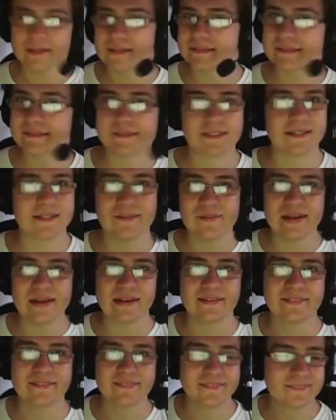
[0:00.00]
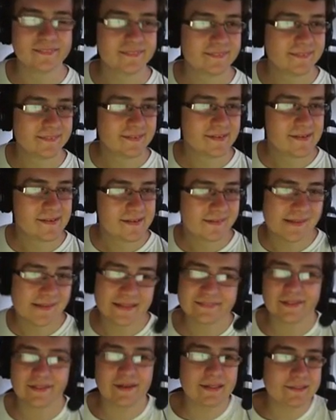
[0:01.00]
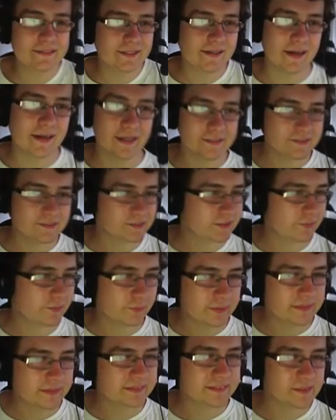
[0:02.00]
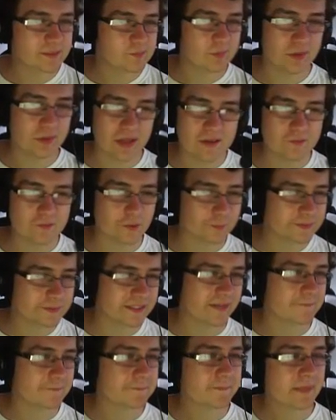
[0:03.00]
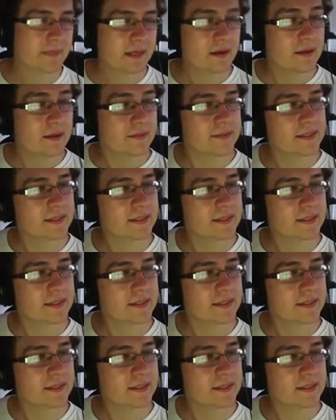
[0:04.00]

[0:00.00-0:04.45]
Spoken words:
yeah, that's our Hydreigon. It's just a really simple Life Orb set.